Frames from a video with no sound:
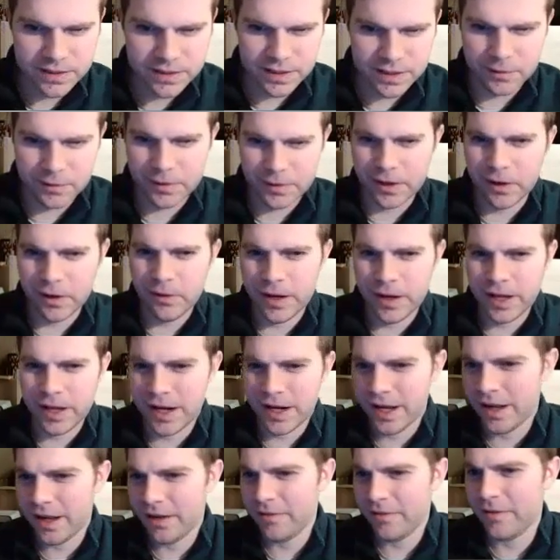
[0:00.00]
There we go, and
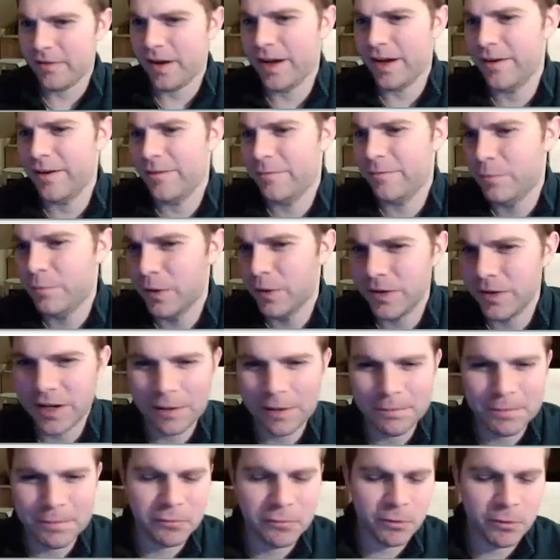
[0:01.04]
I have pulled it
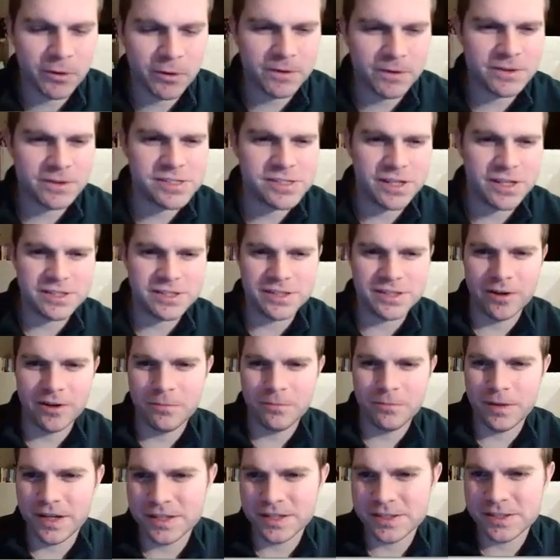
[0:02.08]
up in Word so it's a little
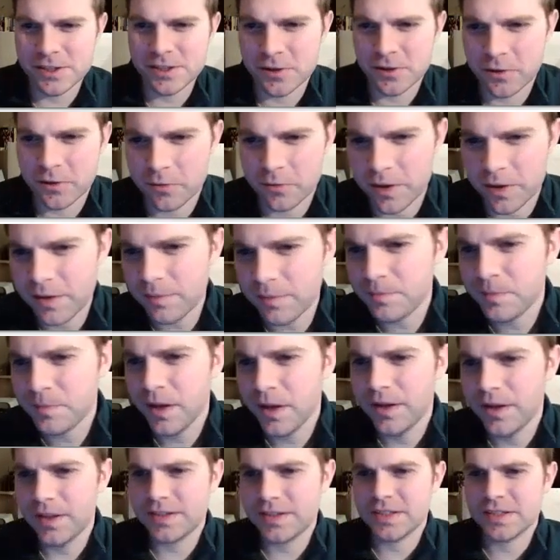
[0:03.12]
bit easier to read.
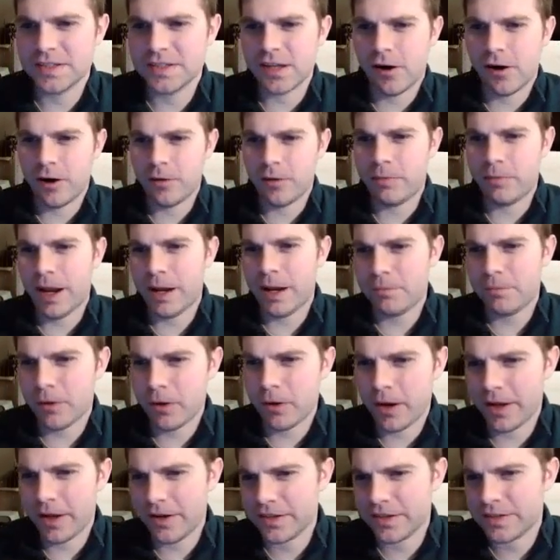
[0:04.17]
This is our
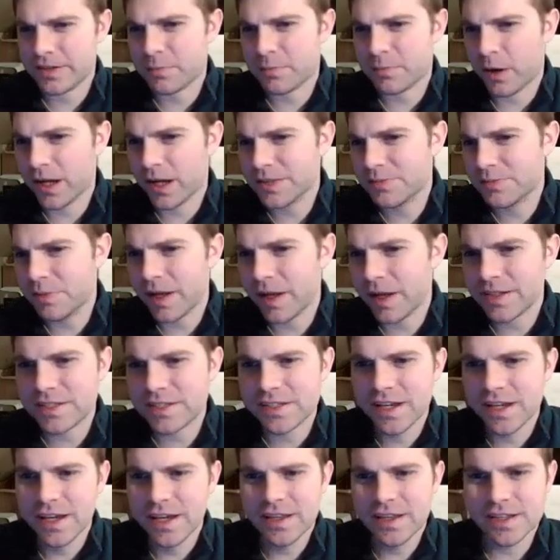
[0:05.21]
paper and its prospects.
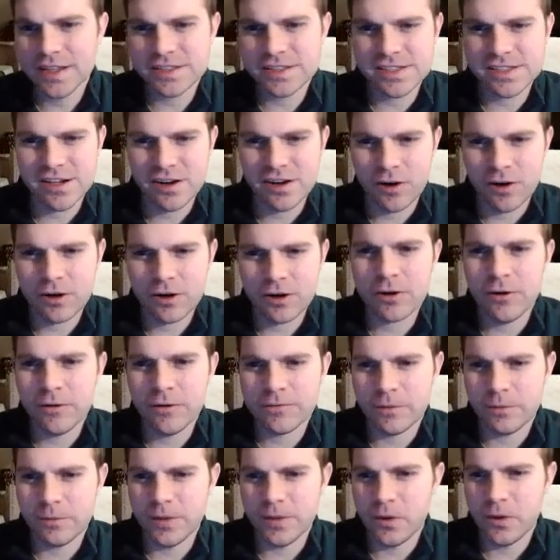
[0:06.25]
This is an
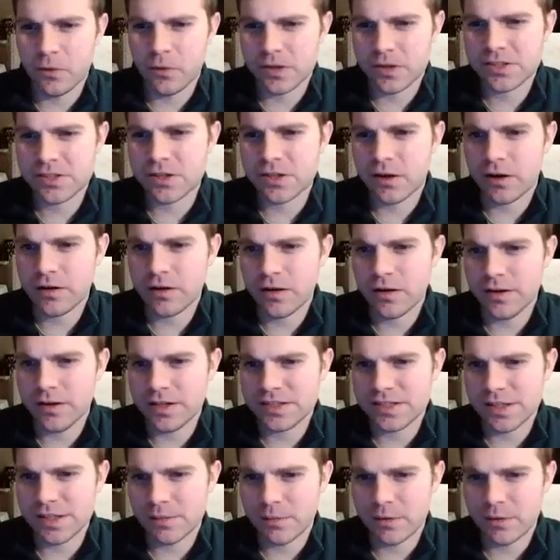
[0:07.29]
article from the North Star on
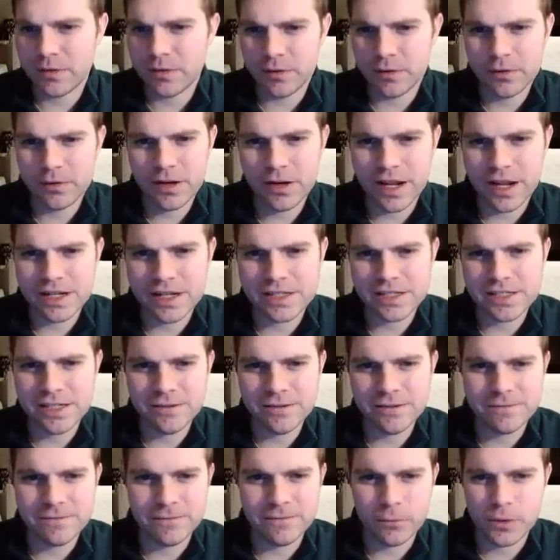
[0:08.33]
December 3rd,
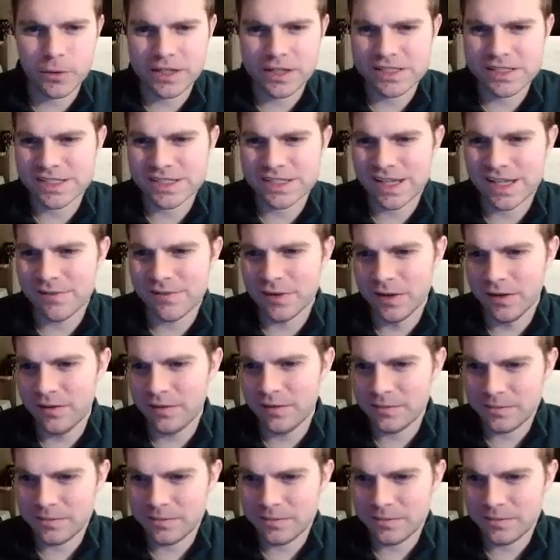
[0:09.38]
1847.